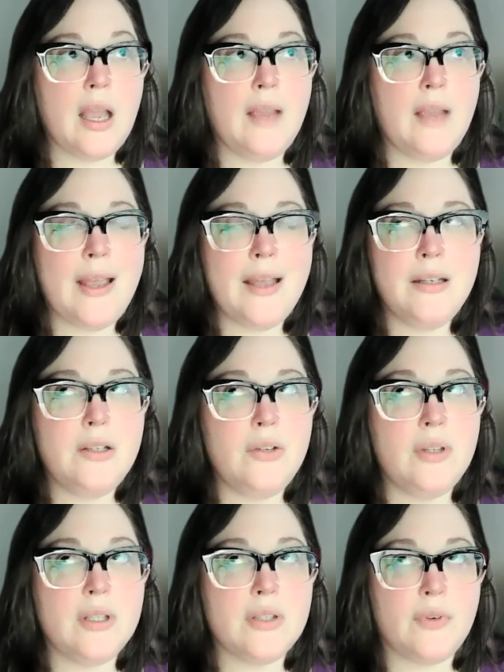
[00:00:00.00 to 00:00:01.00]
i've had to
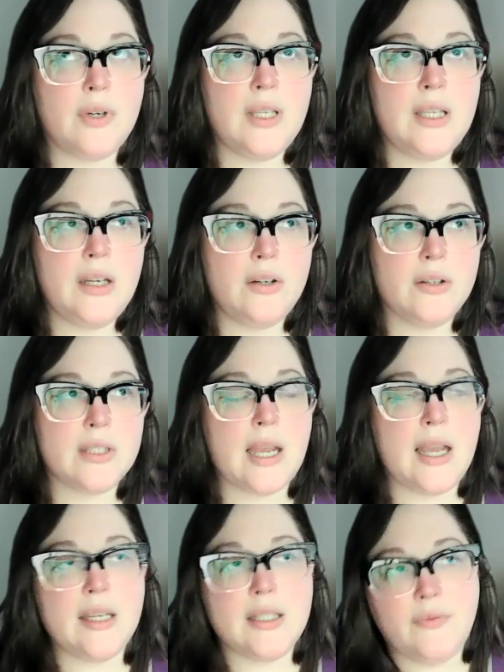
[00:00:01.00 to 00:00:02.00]
do this for years
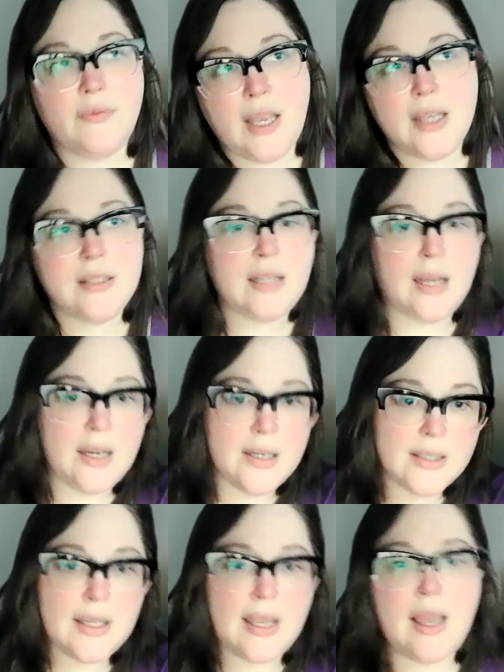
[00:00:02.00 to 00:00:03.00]
ice vest
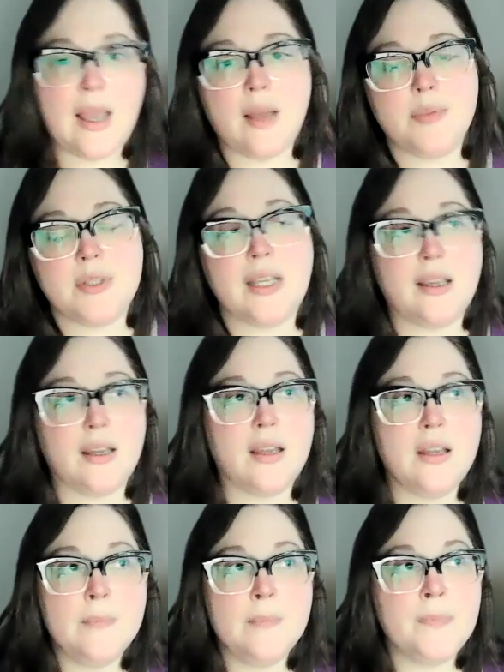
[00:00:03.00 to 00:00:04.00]
ice caps
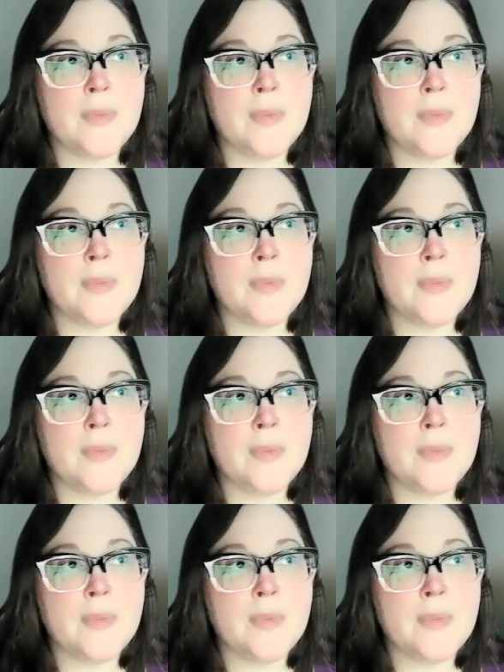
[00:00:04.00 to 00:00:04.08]
like